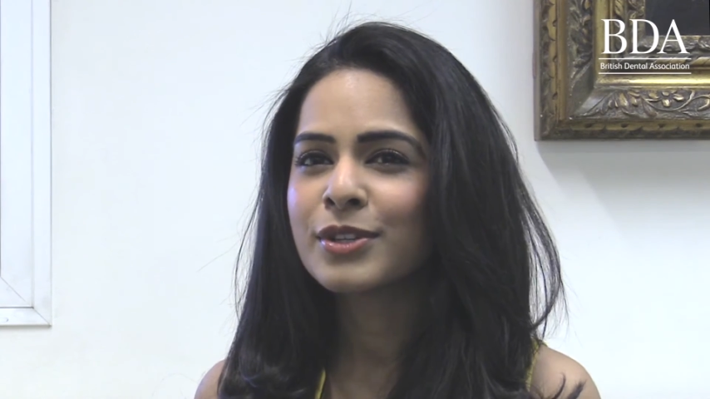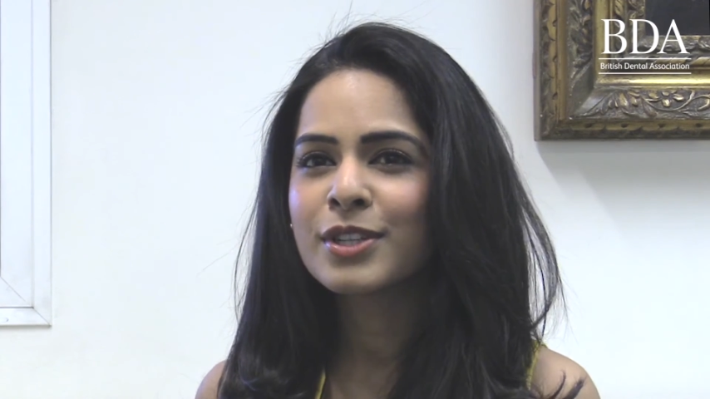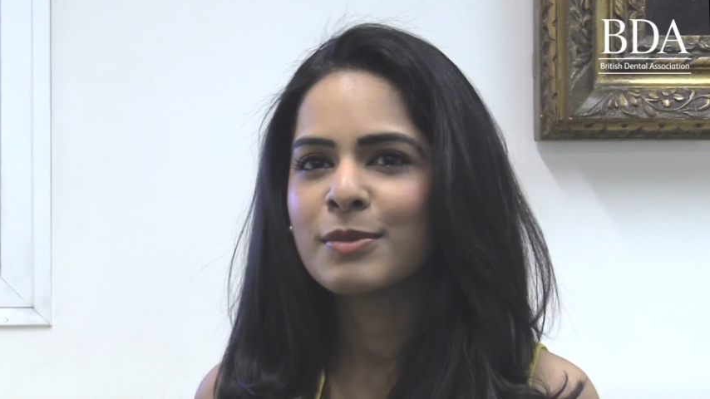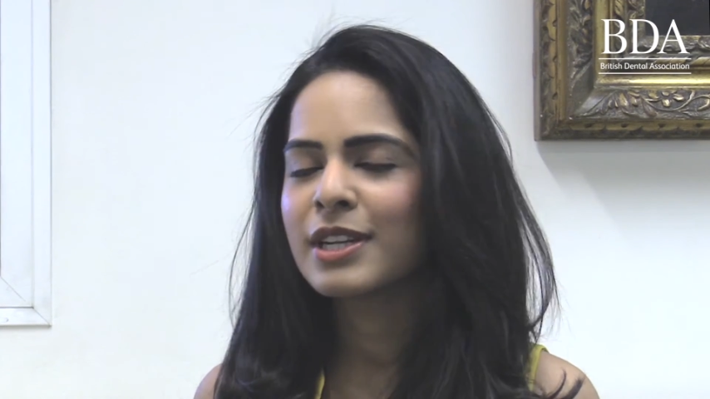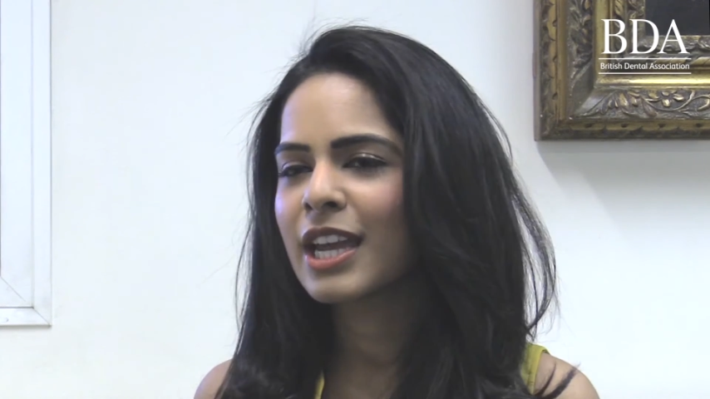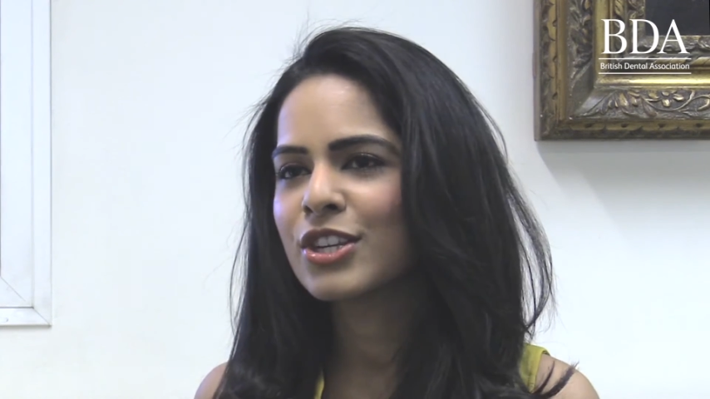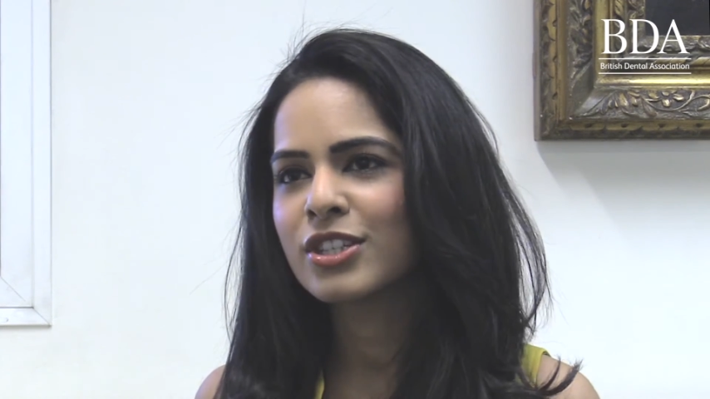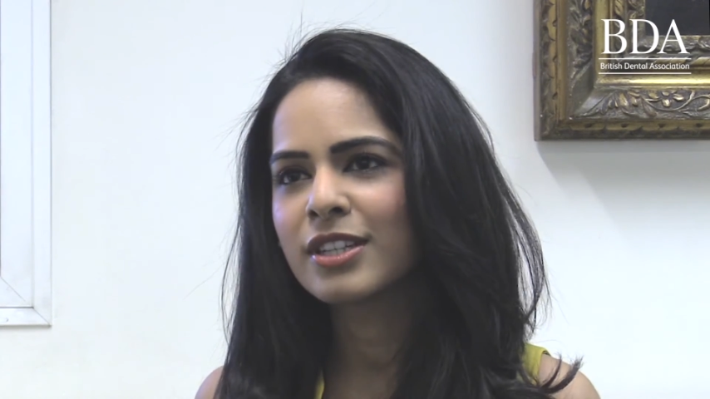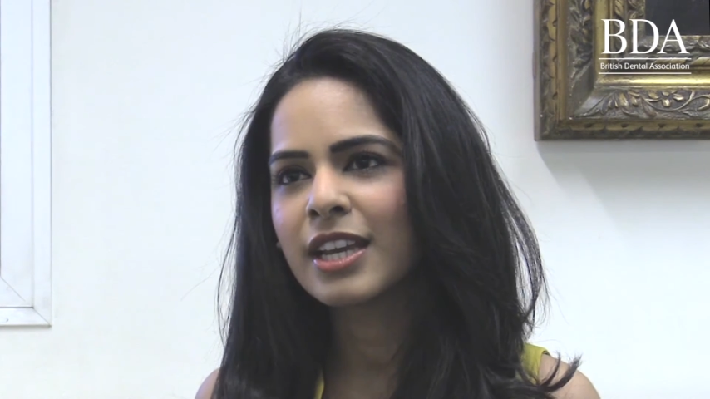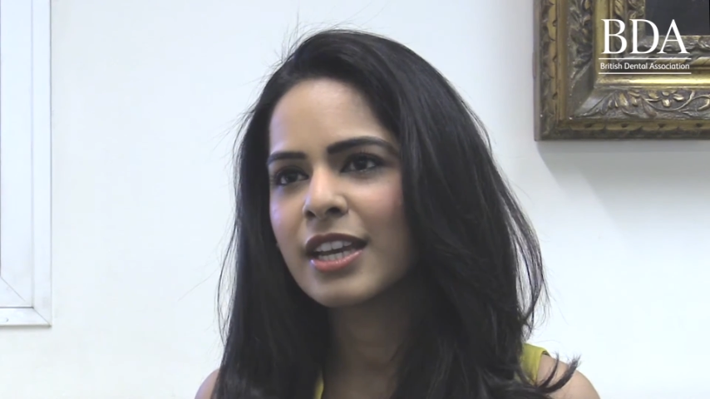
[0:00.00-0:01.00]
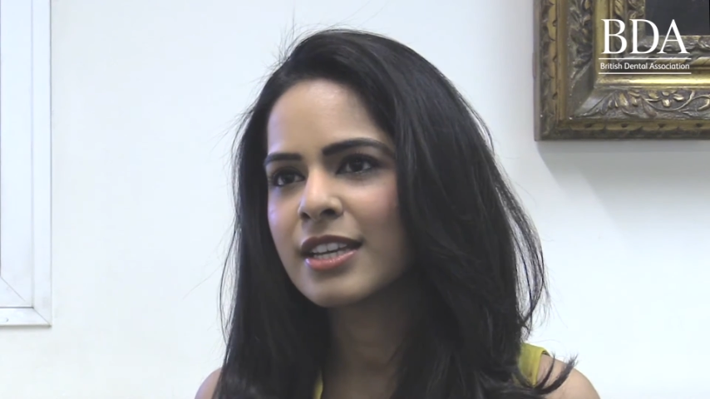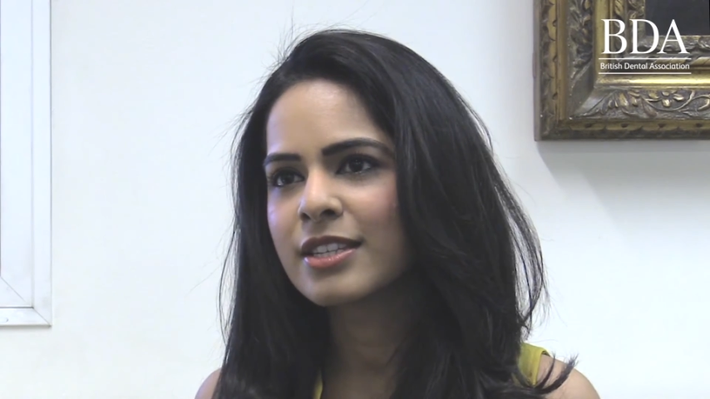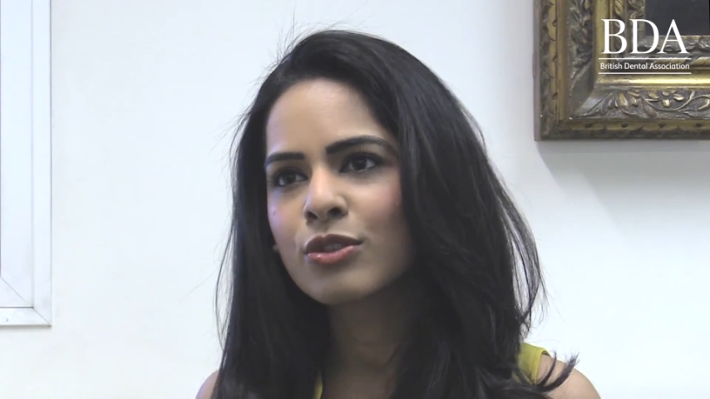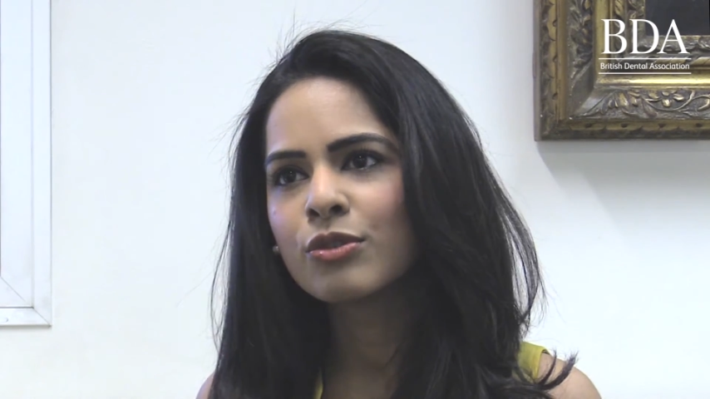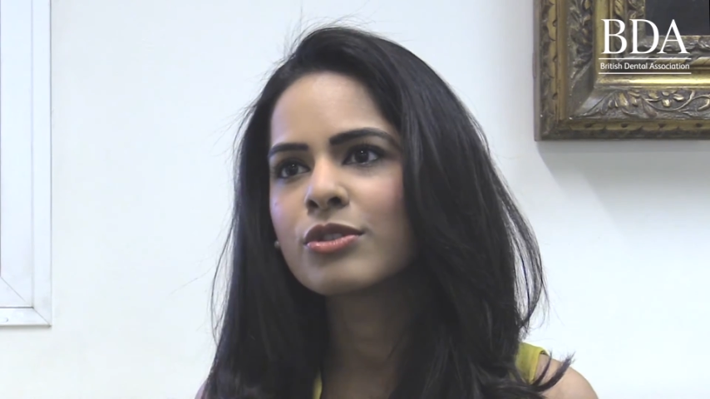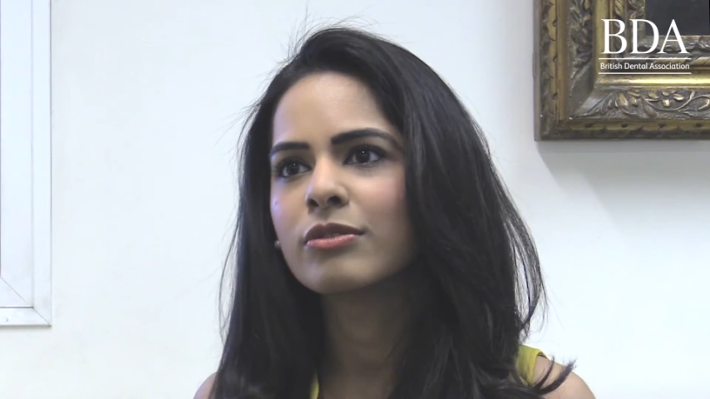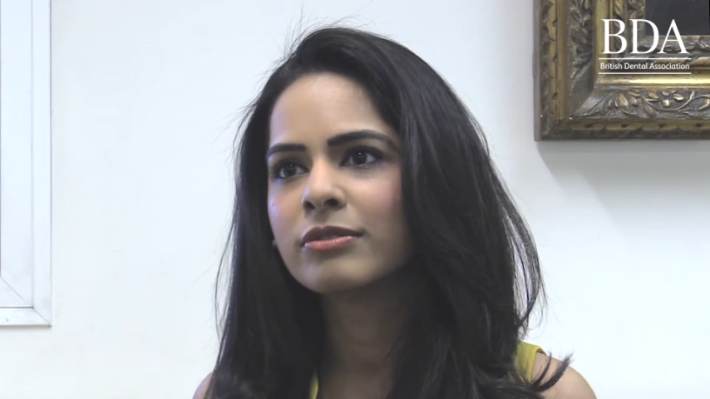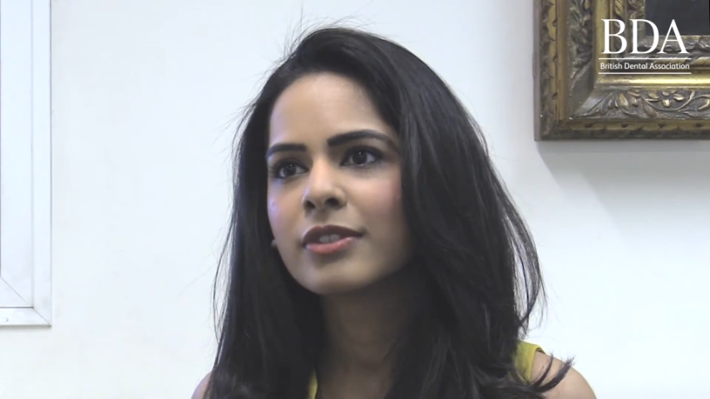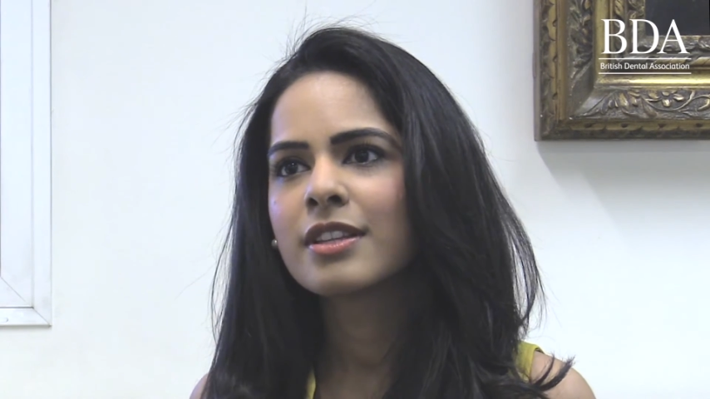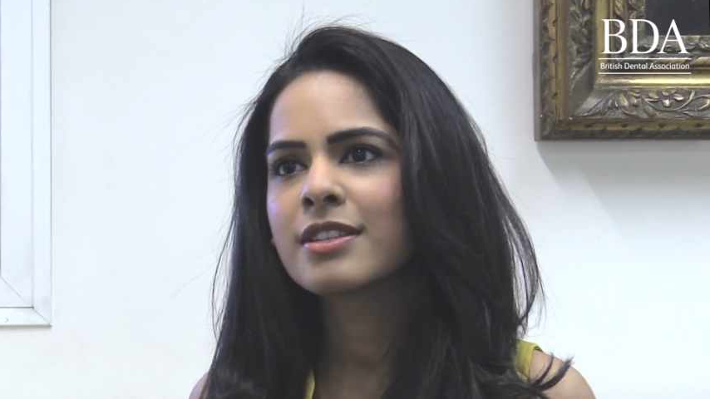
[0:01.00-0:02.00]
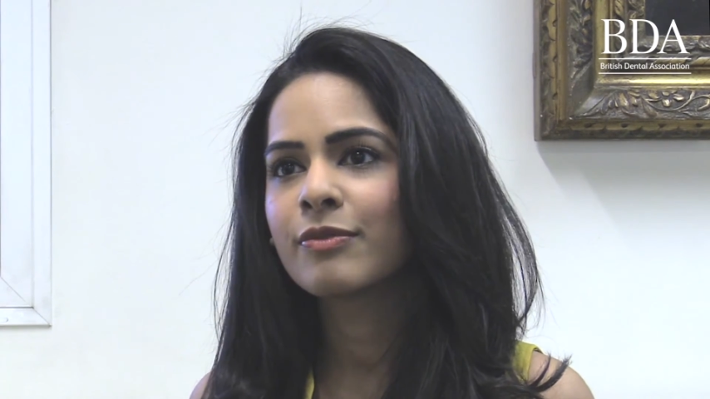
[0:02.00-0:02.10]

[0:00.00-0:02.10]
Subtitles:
Good communication is crucial